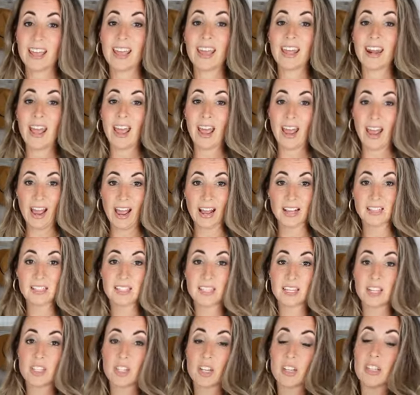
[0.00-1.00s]
It has the
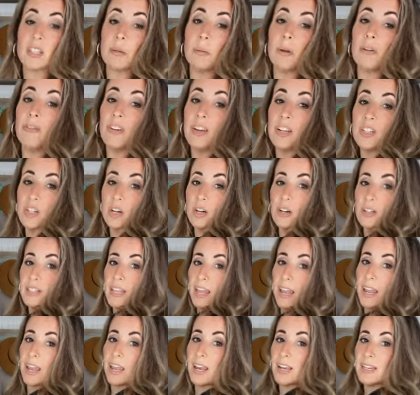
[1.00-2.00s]
adjustable features
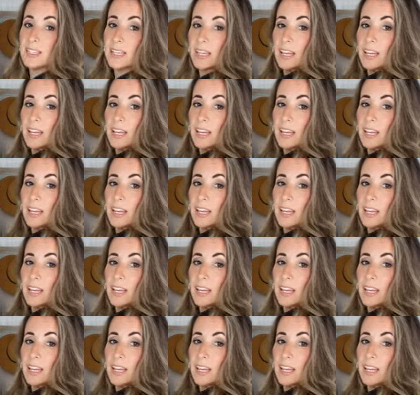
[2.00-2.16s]
and